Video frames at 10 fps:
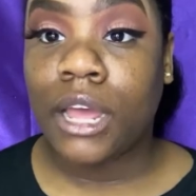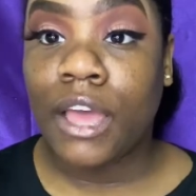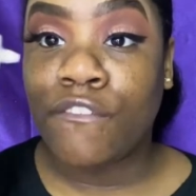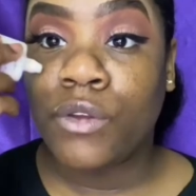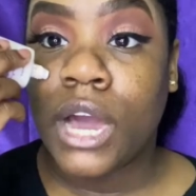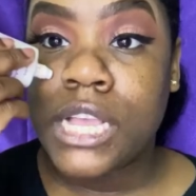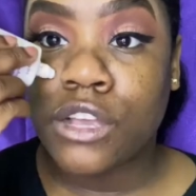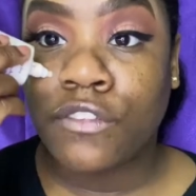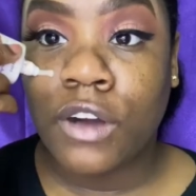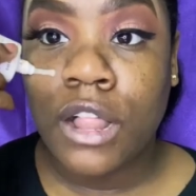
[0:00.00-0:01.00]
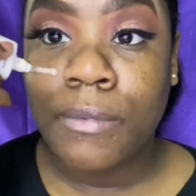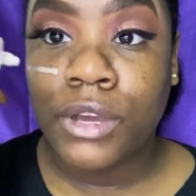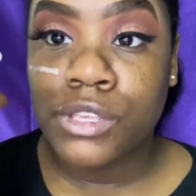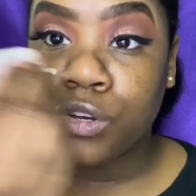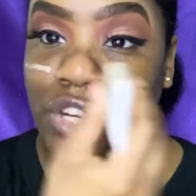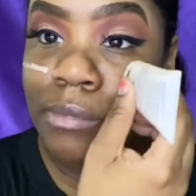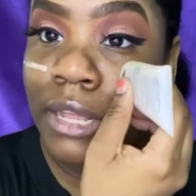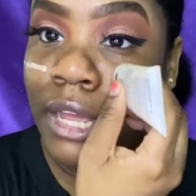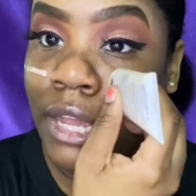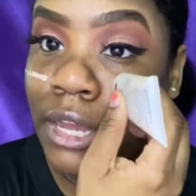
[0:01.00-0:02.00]
If you guys are following me on social
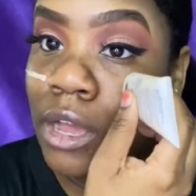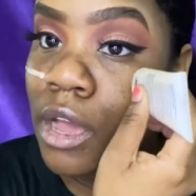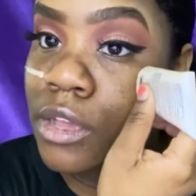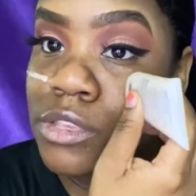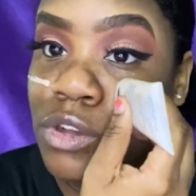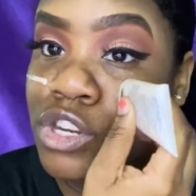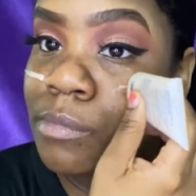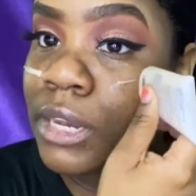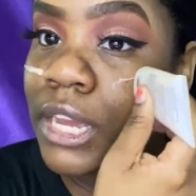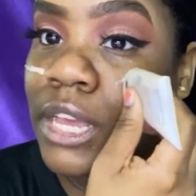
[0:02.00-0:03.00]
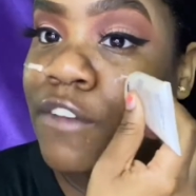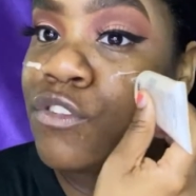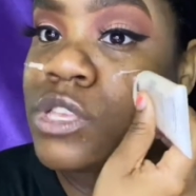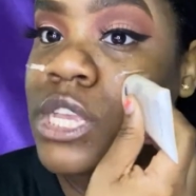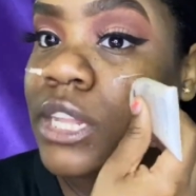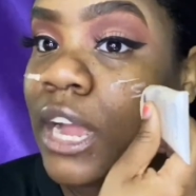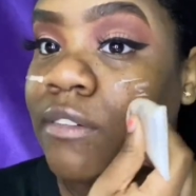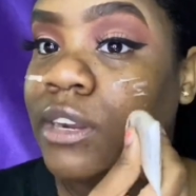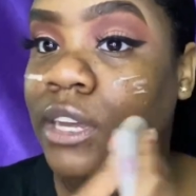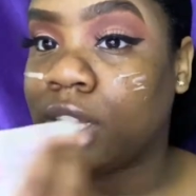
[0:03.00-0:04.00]
media, if you've seen
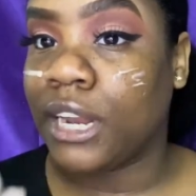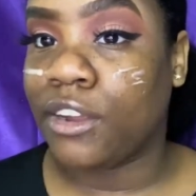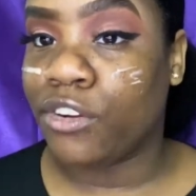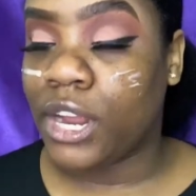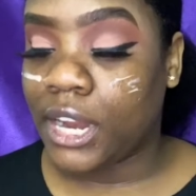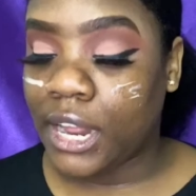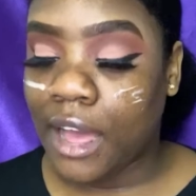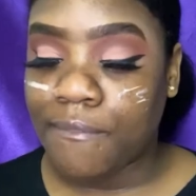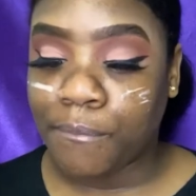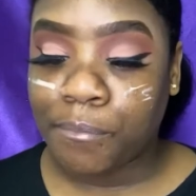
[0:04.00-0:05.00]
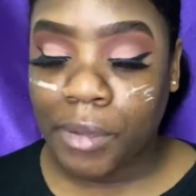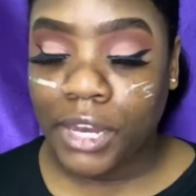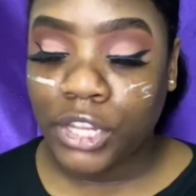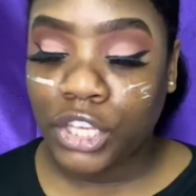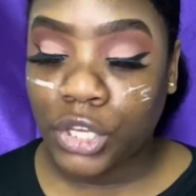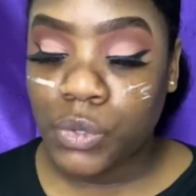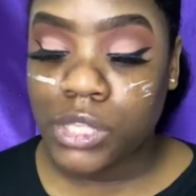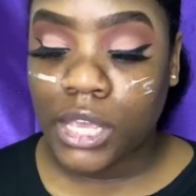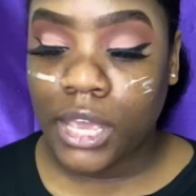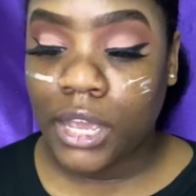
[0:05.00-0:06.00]
every look that I created, I've been
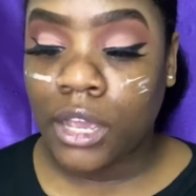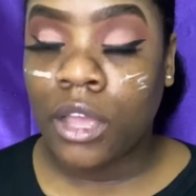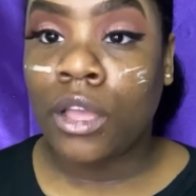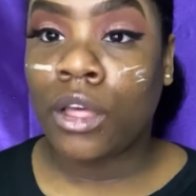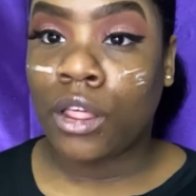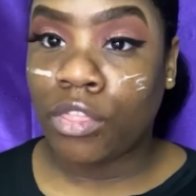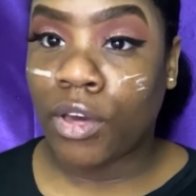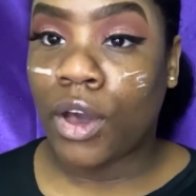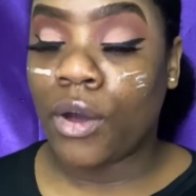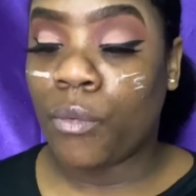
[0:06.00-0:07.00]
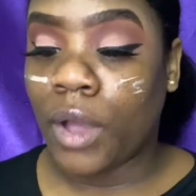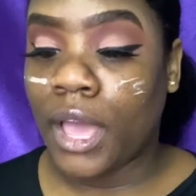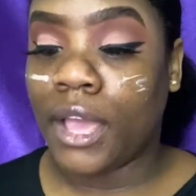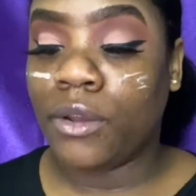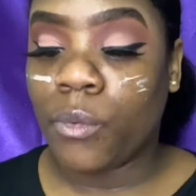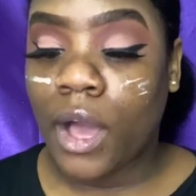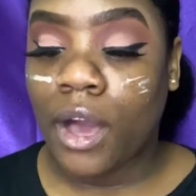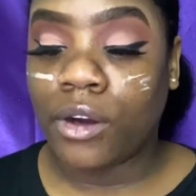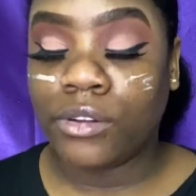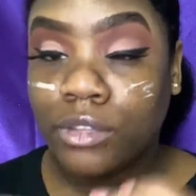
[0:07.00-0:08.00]
using the Wet n
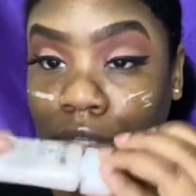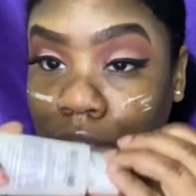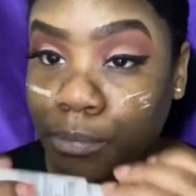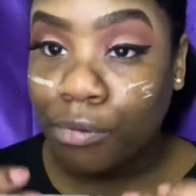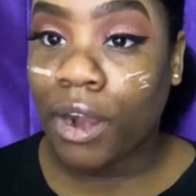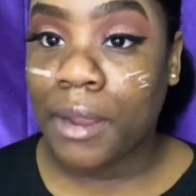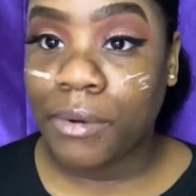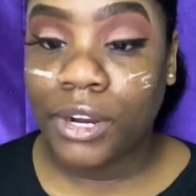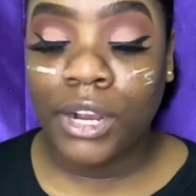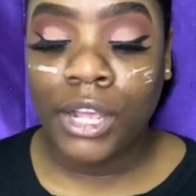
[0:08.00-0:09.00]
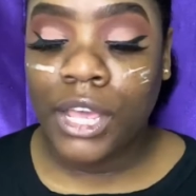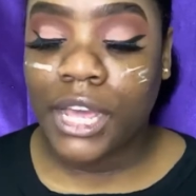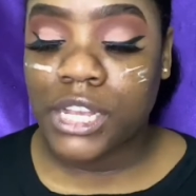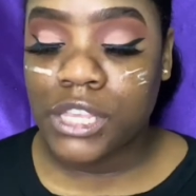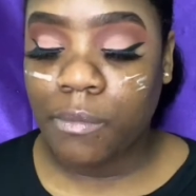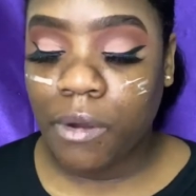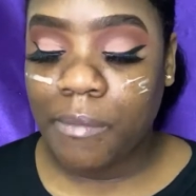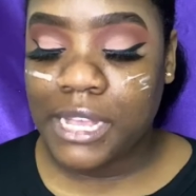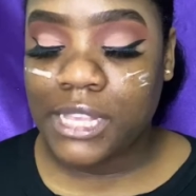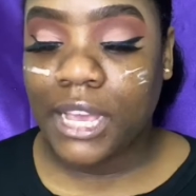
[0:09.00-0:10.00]
Wild primer. It is super
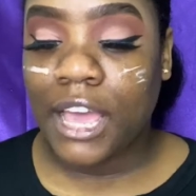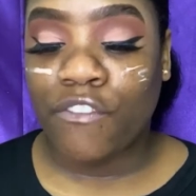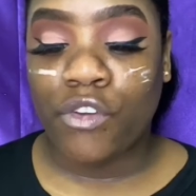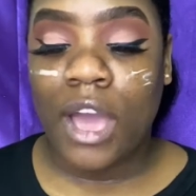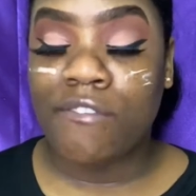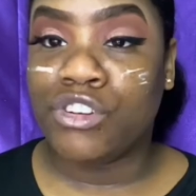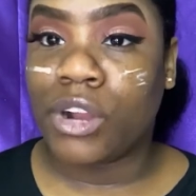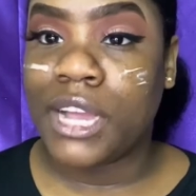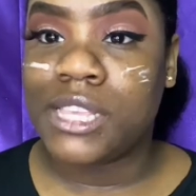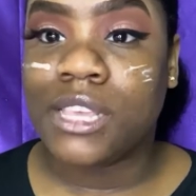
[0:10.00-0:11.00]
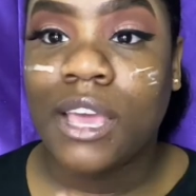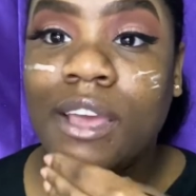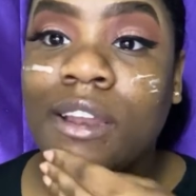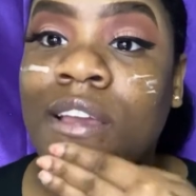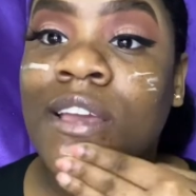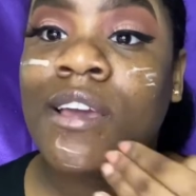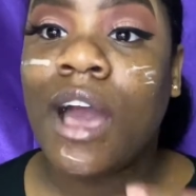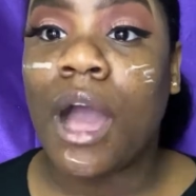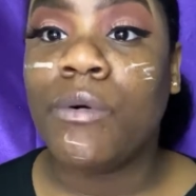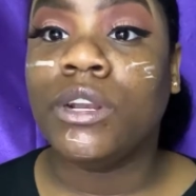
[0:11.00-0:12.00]
amazing. If you have dry skin,
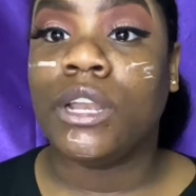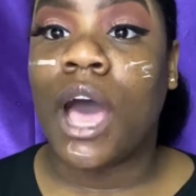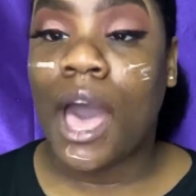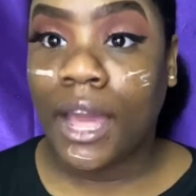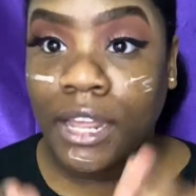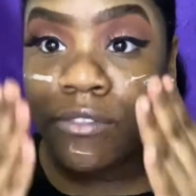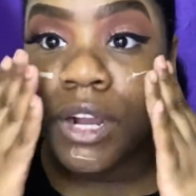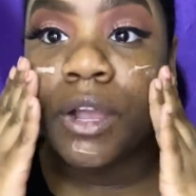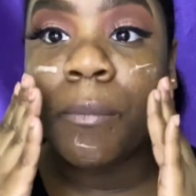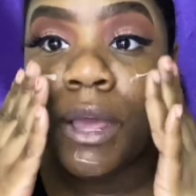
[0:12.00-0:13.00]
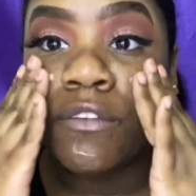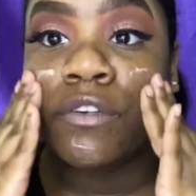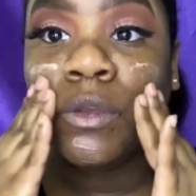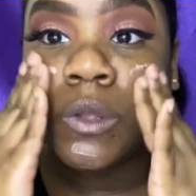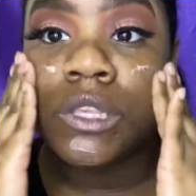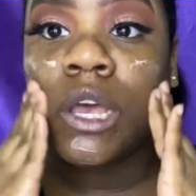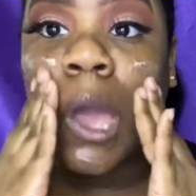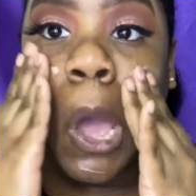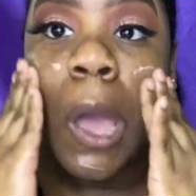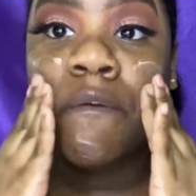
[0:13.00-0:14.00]
I would highly recommend for you to
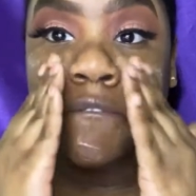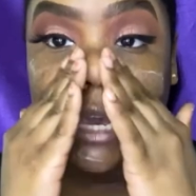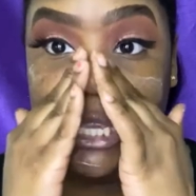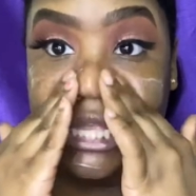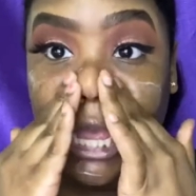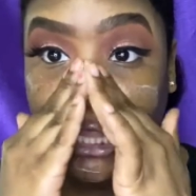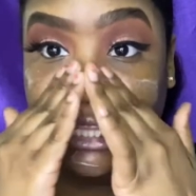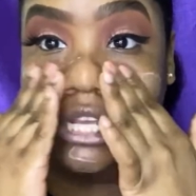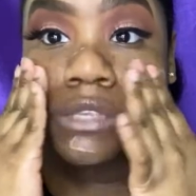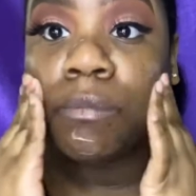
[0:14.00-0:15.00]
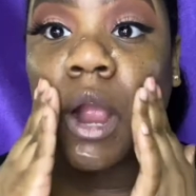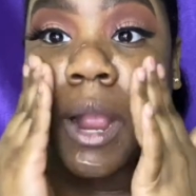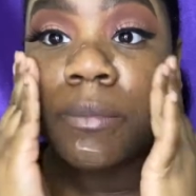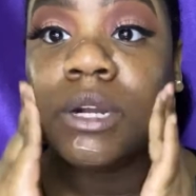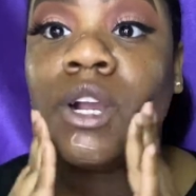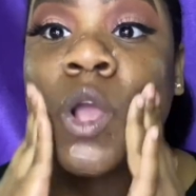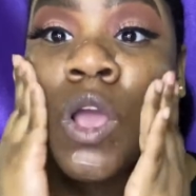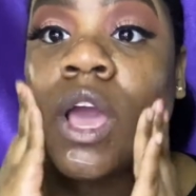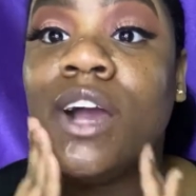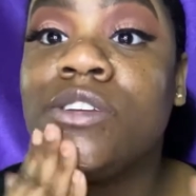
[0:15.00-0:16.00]
invest in this primer.
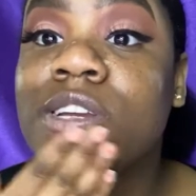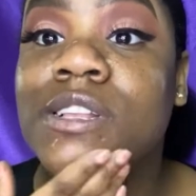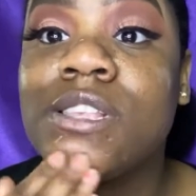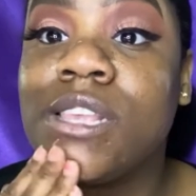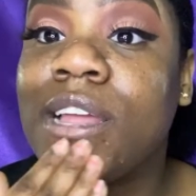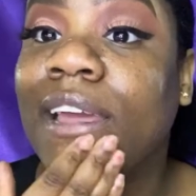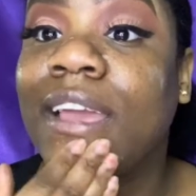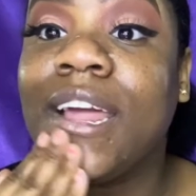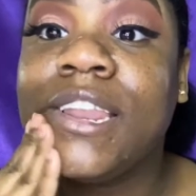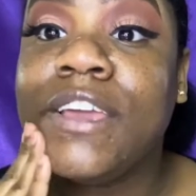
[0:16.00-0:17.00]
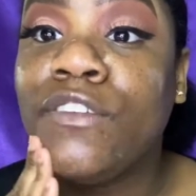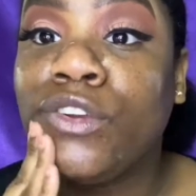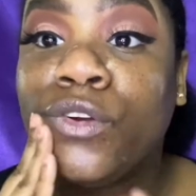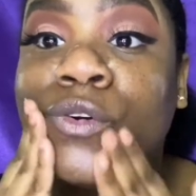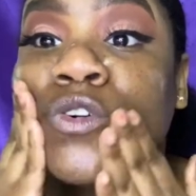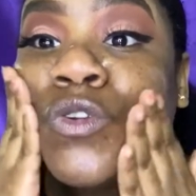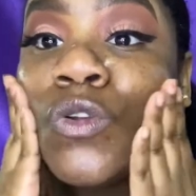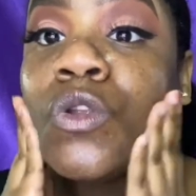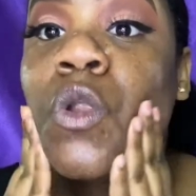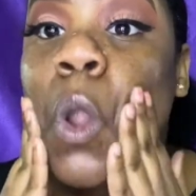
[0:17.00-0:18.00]
As you can see, like, it leaves you
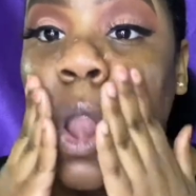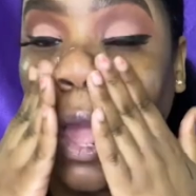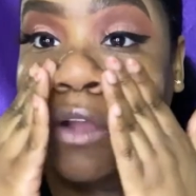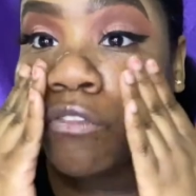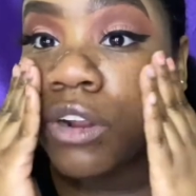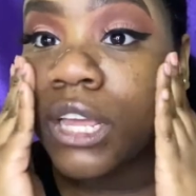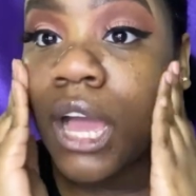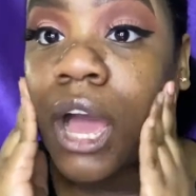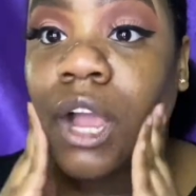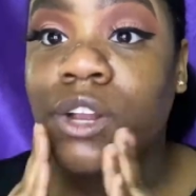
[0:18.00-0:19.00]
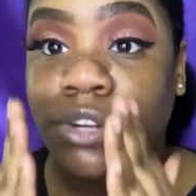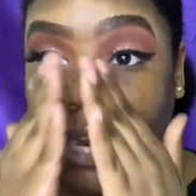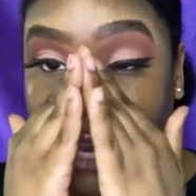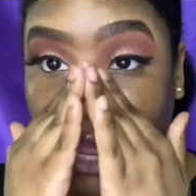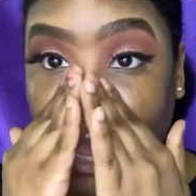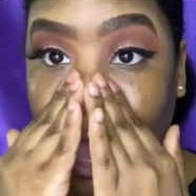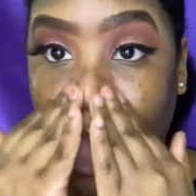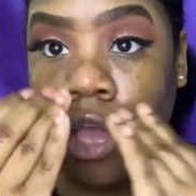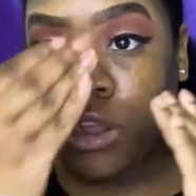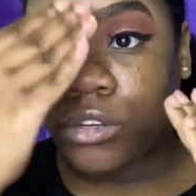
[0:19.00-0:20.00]
like really hydrated
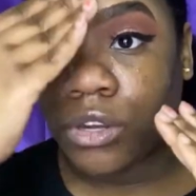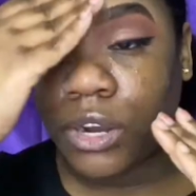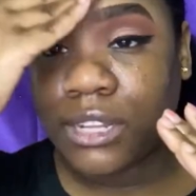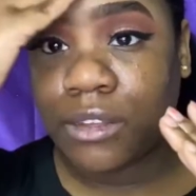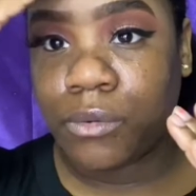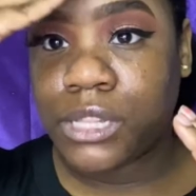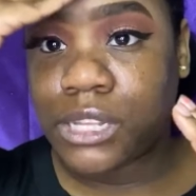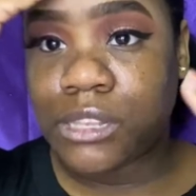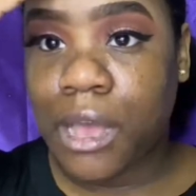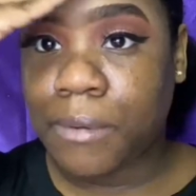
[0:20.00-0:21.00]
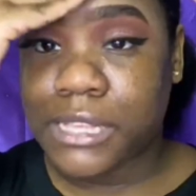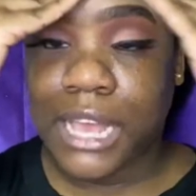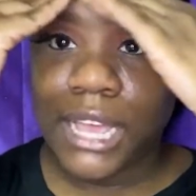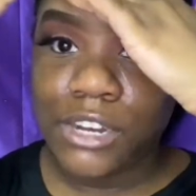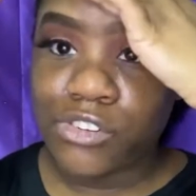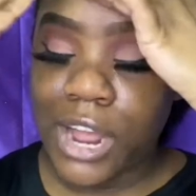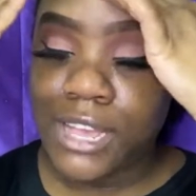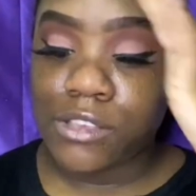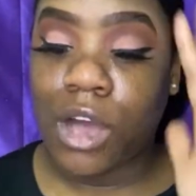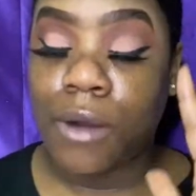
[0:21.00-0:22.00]
during the winter time, because I get dry,
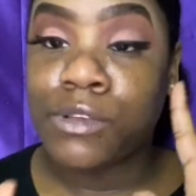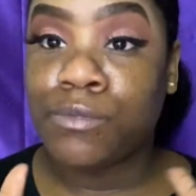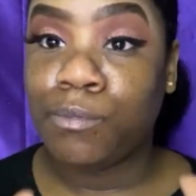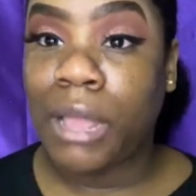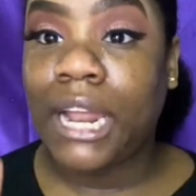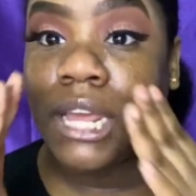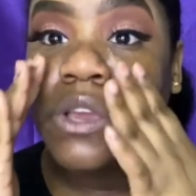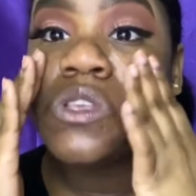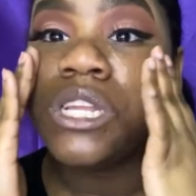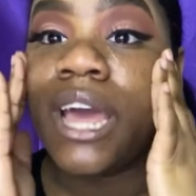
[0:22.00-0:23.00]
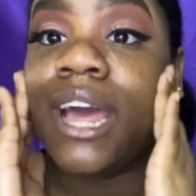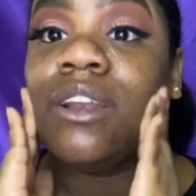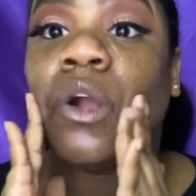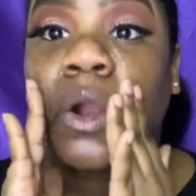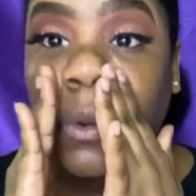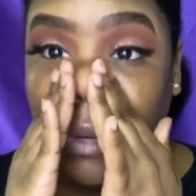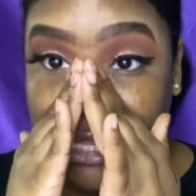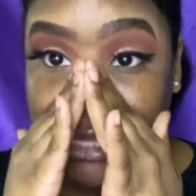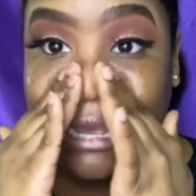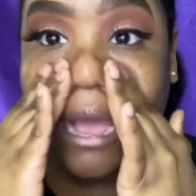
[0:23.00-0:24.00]
so I was mainly using that during the
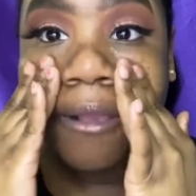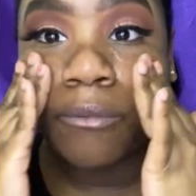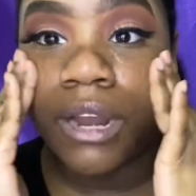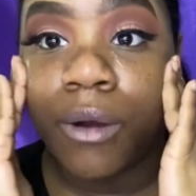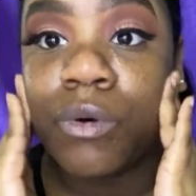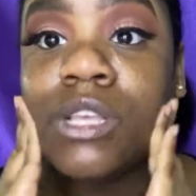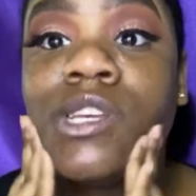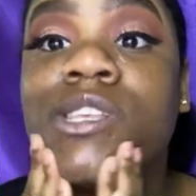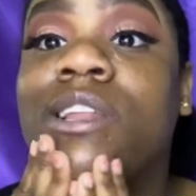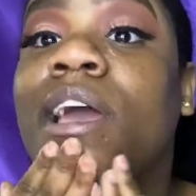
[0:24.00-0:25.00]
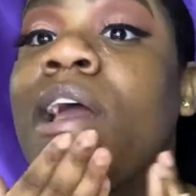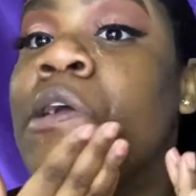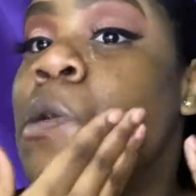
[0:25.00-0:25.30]
winter time when I was using it.